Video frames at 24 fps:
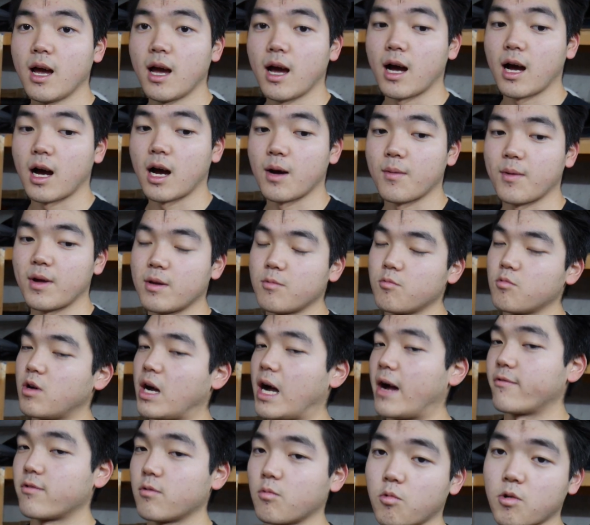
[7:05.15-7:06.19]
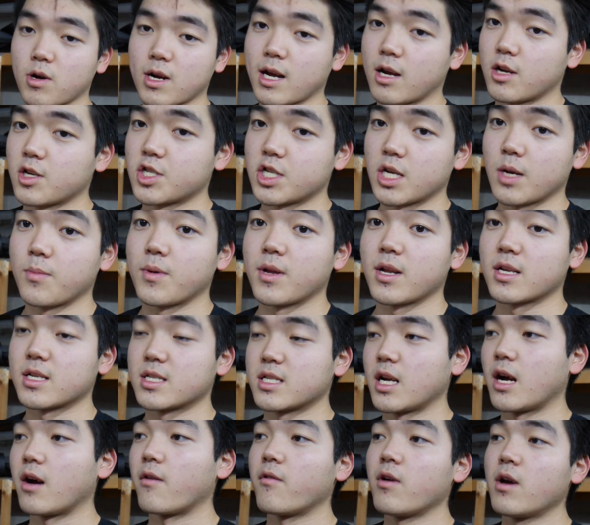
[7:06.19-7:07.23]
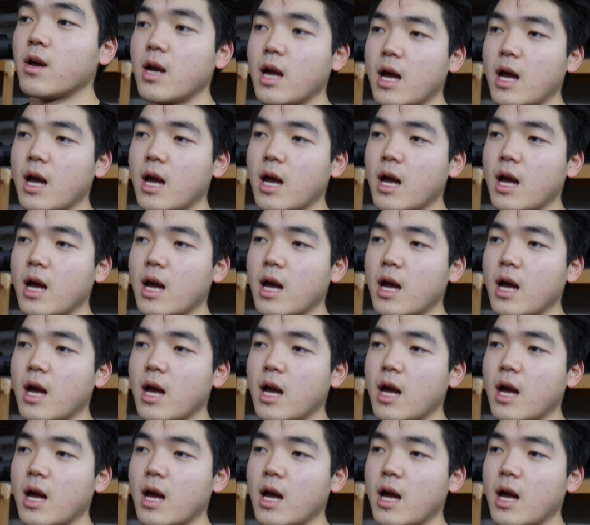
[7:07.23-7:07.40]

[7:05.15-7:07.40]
and we'll have to work out shipping and stuff.